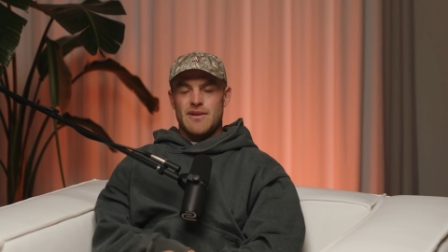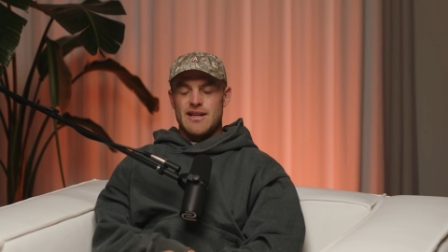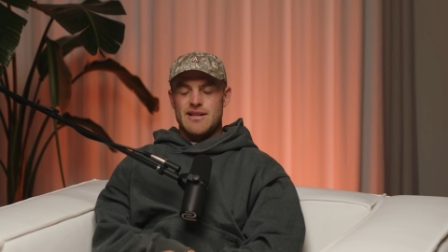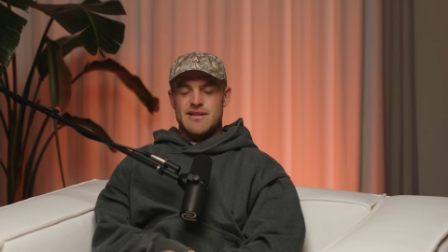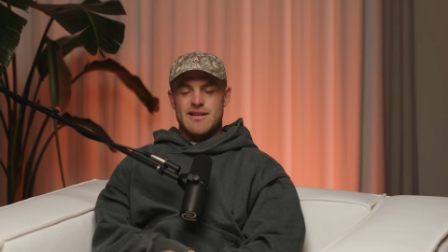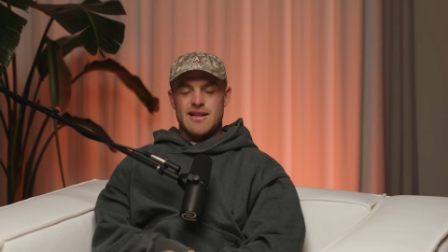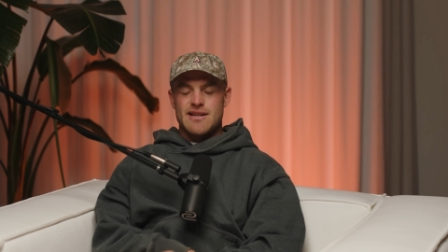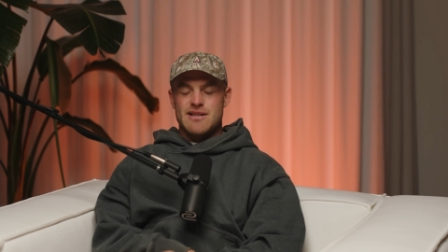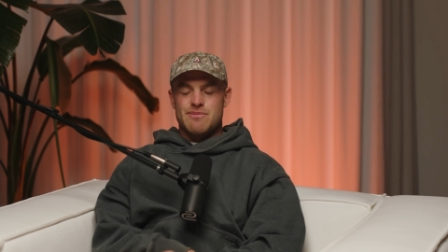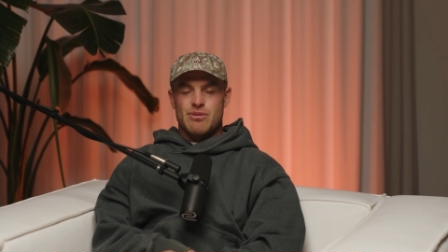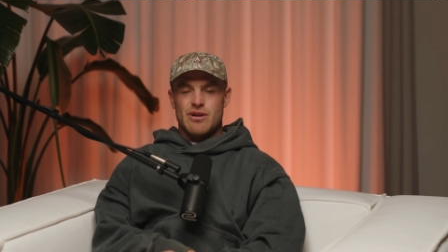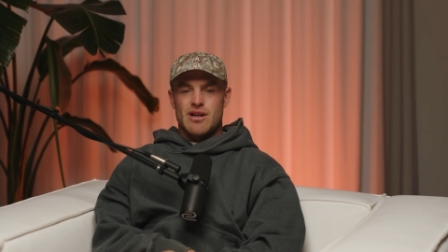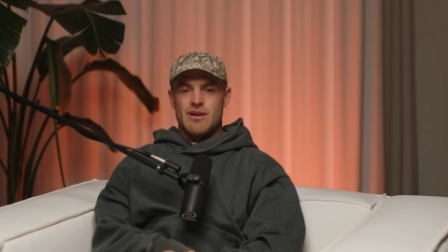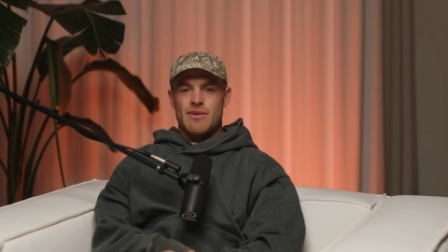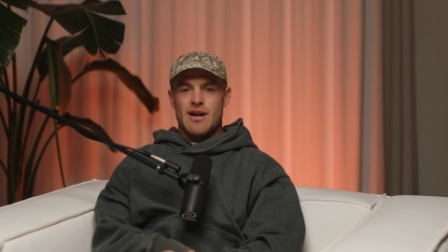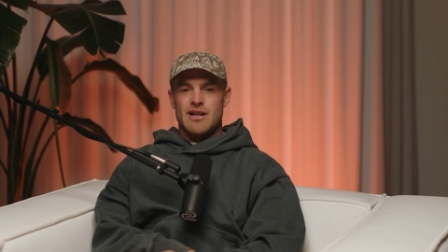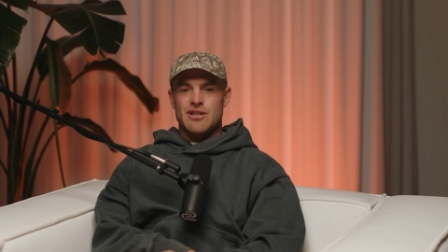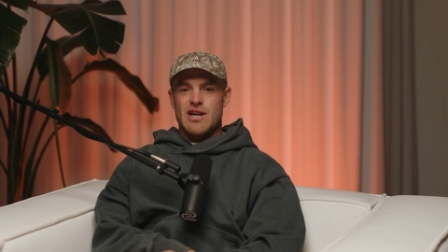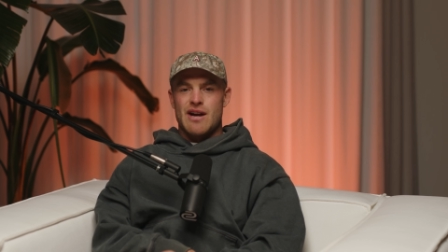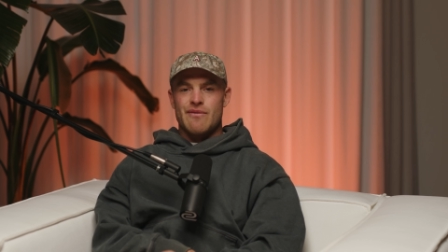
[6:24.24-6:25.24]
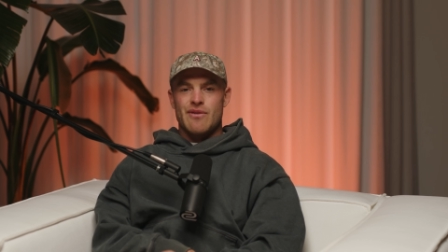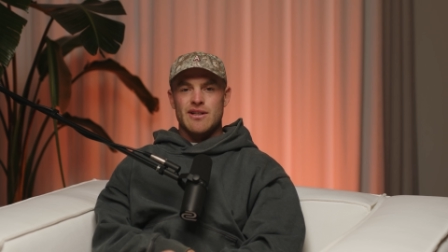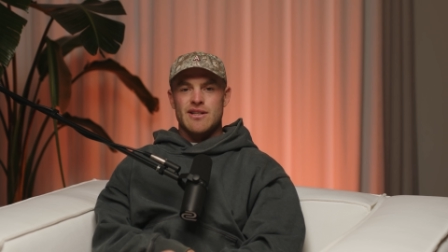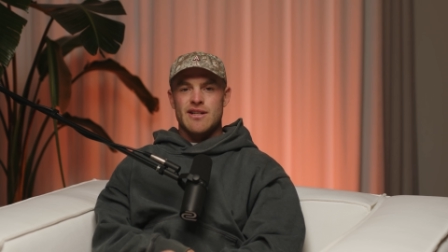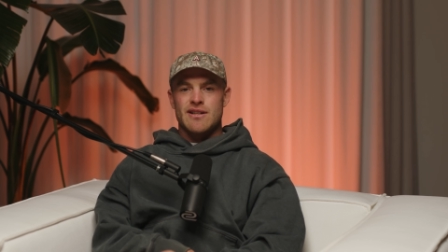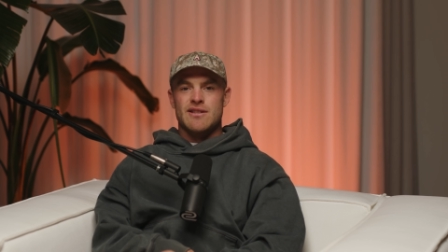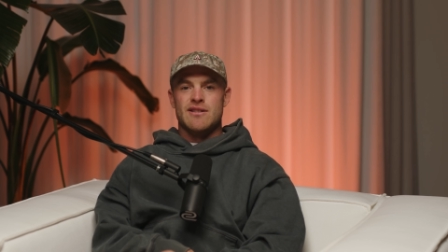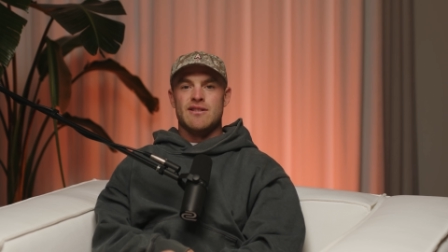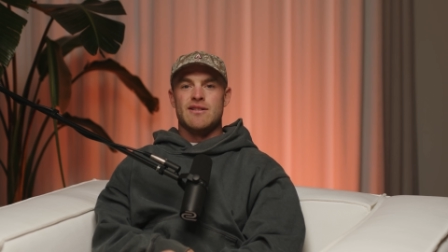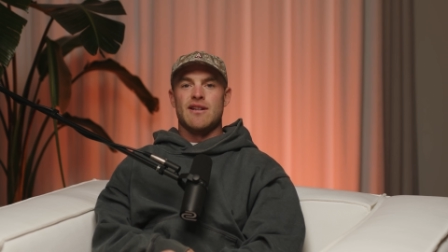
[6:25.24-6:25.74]
He's pretty much every
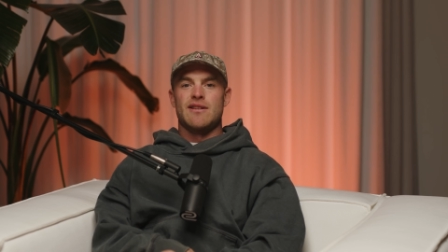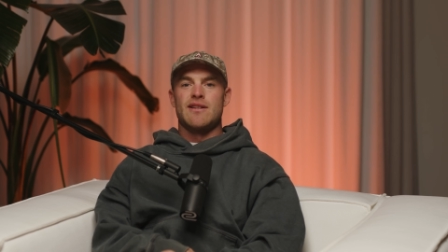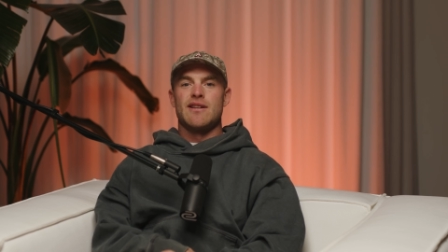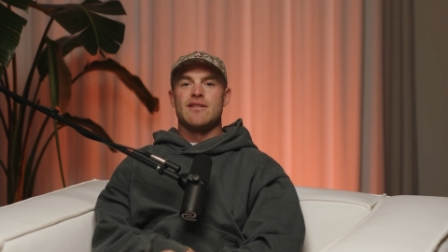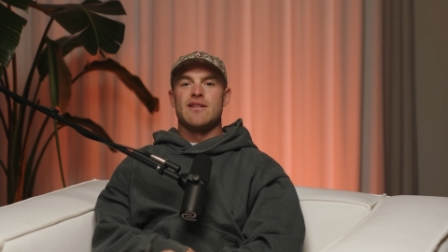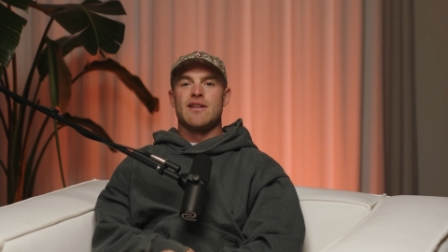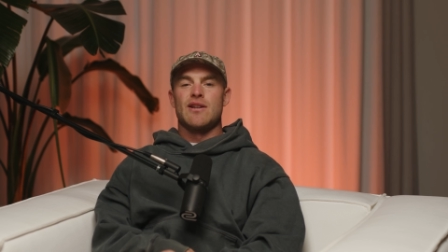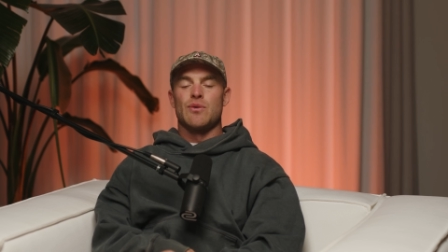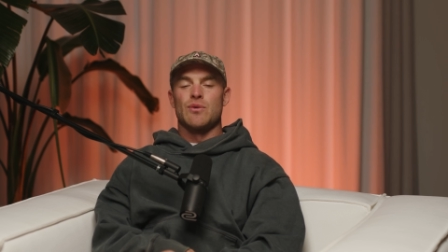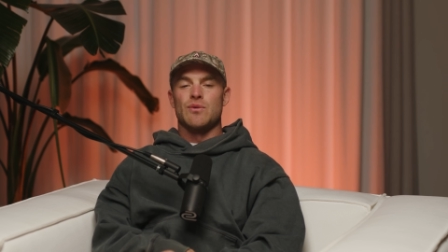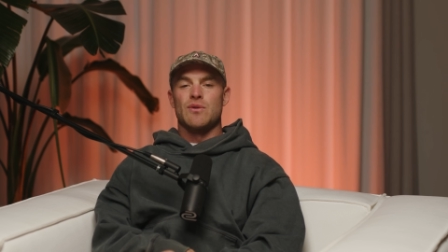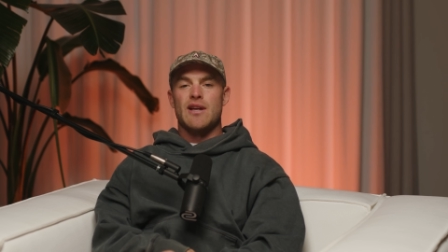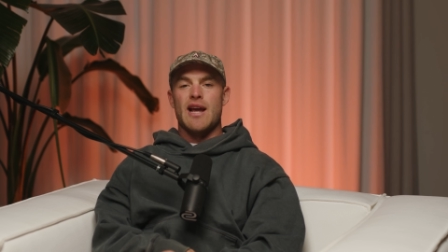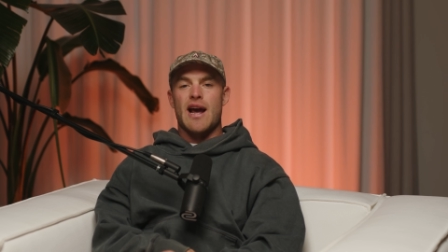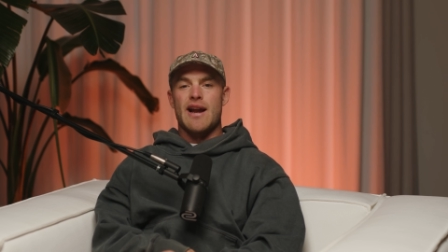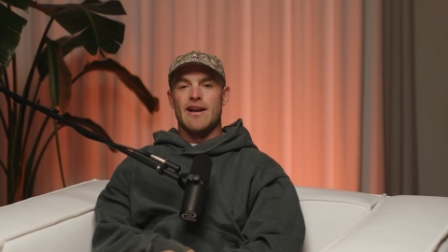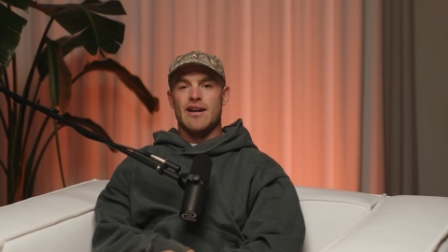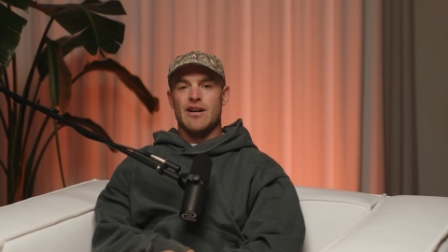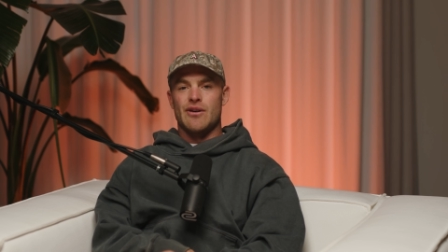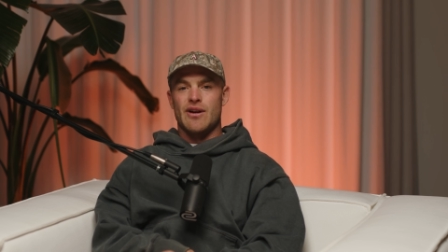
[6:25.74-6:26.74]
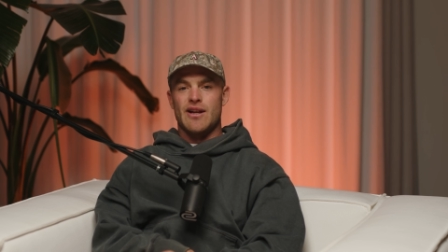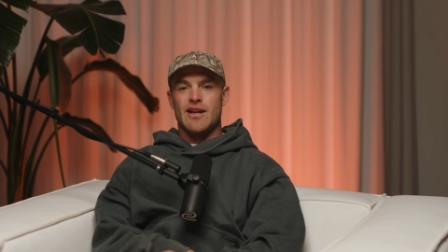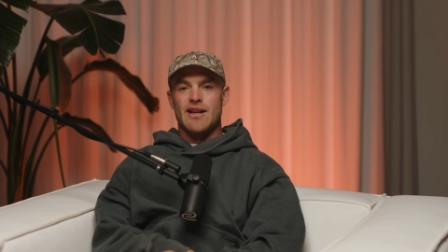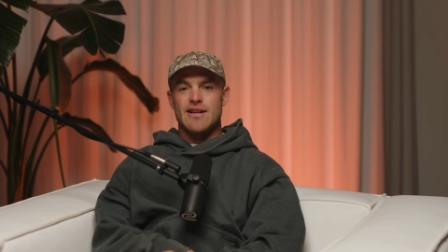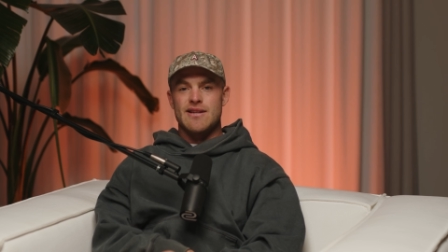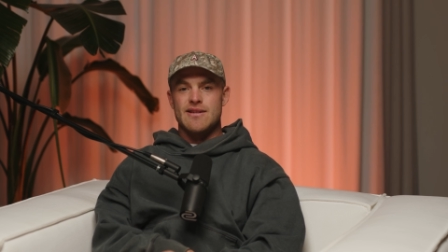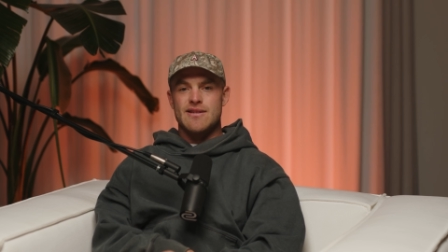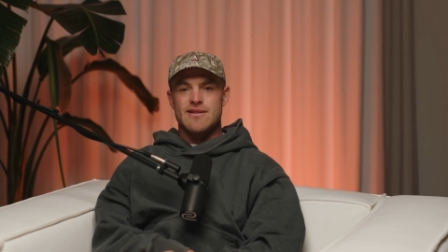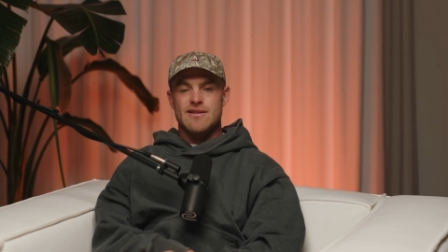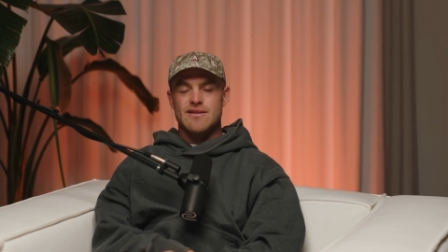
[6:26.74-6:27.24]
statistical category
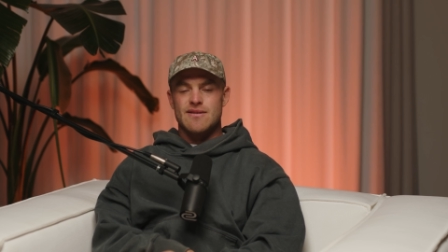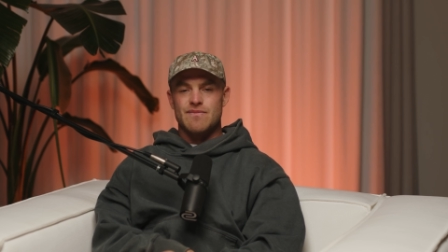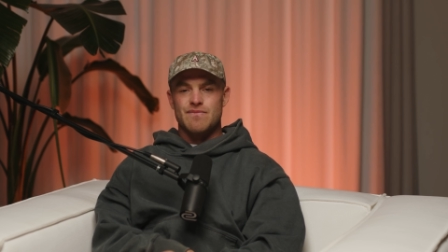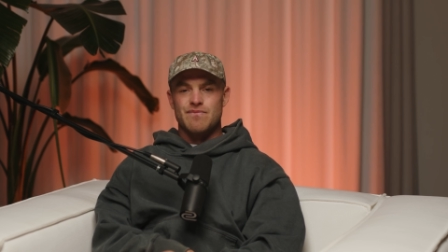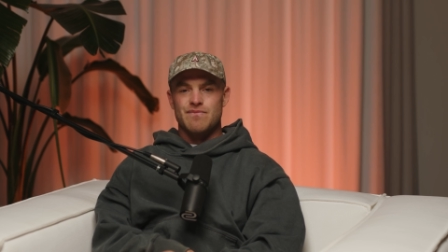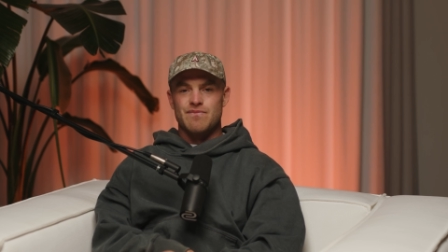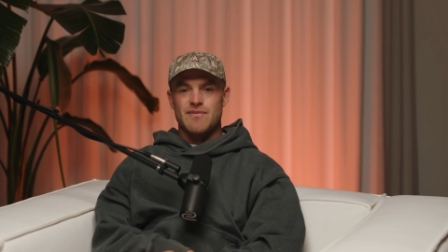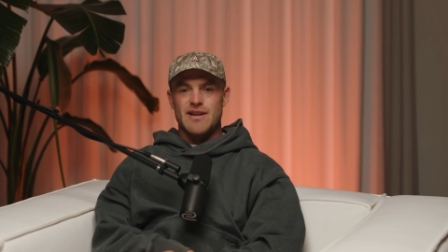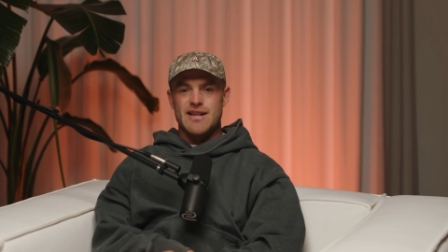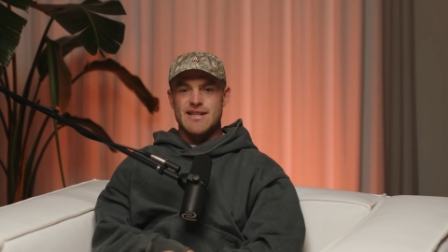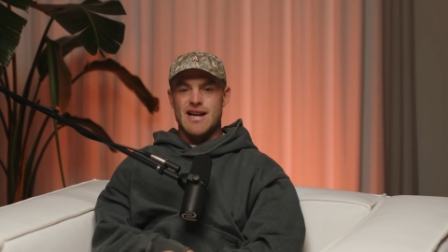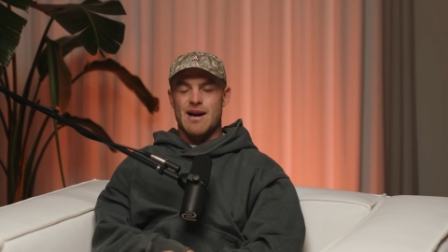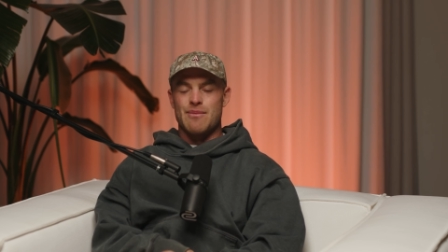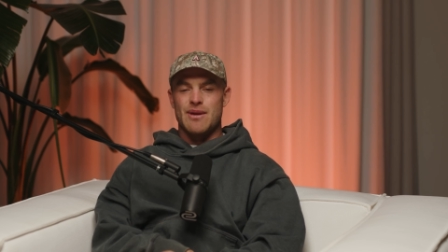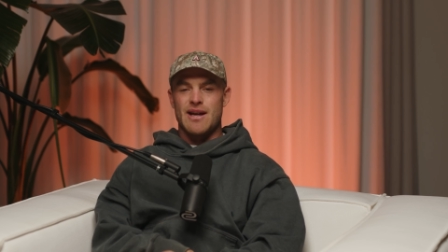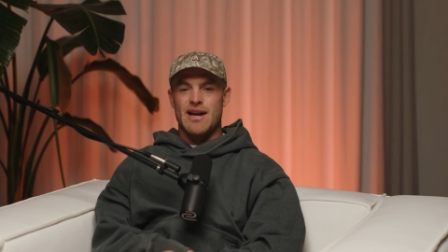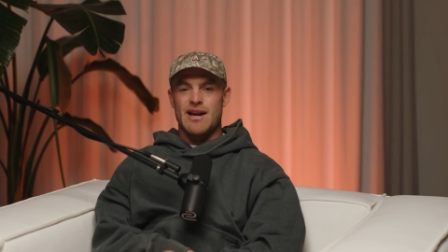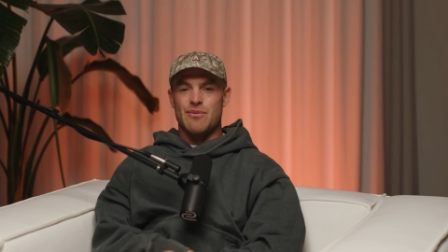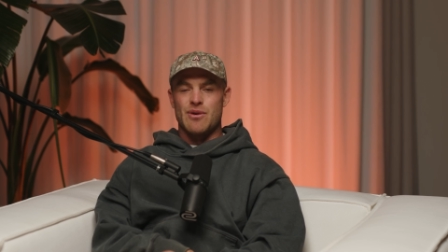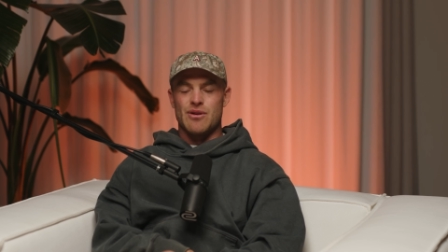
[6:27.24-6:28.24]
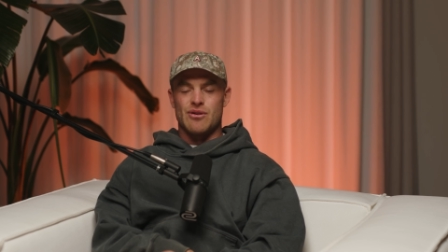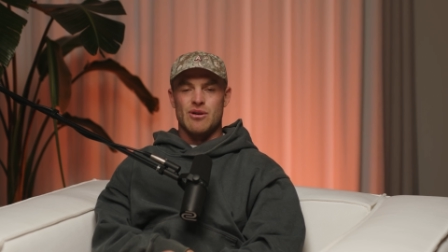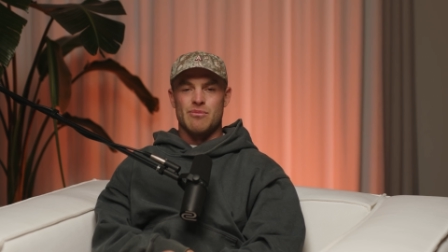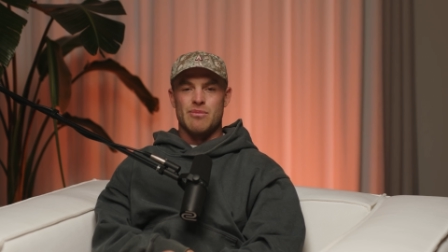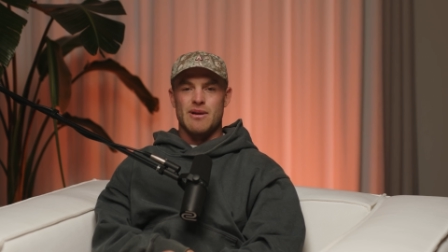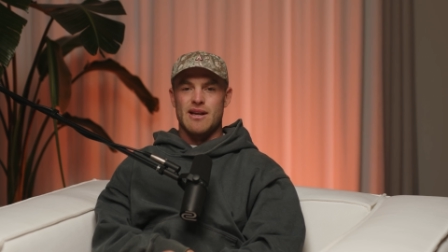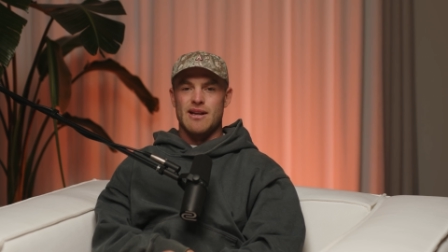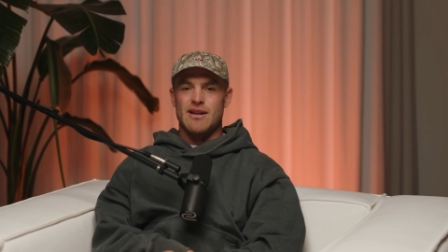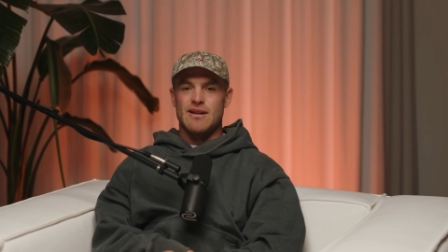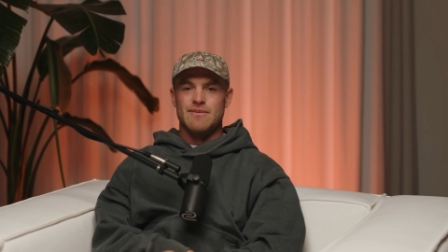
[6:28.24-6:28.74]
he's up there, whether
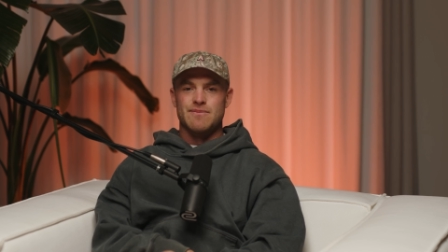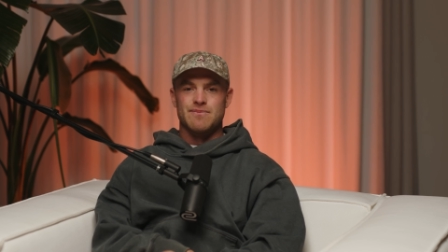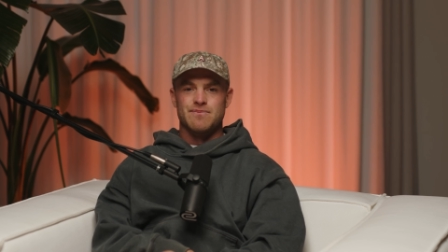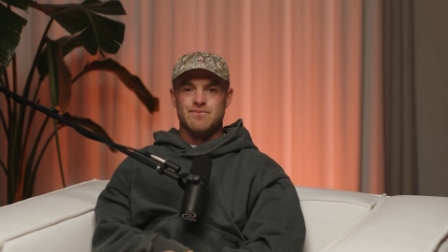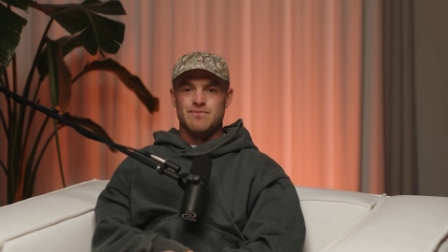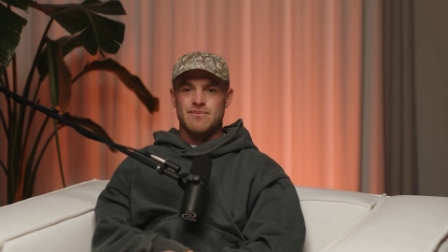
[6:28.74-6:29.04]
it be